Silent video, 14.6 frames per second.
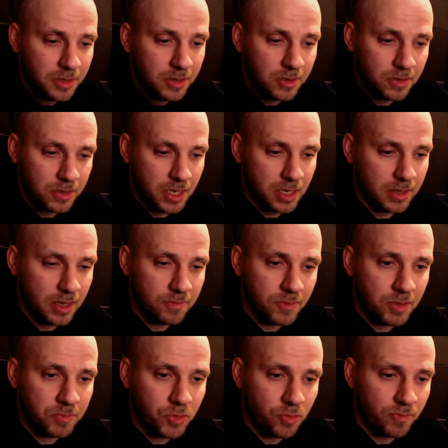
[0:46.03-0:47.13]
Okay, then we
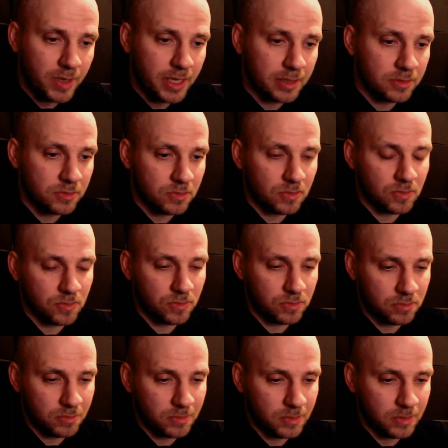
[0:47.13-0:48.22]
move
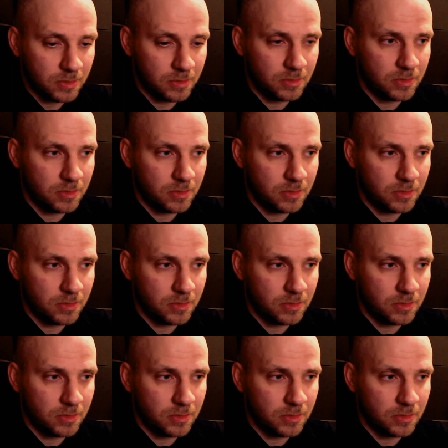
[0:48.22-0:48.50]
into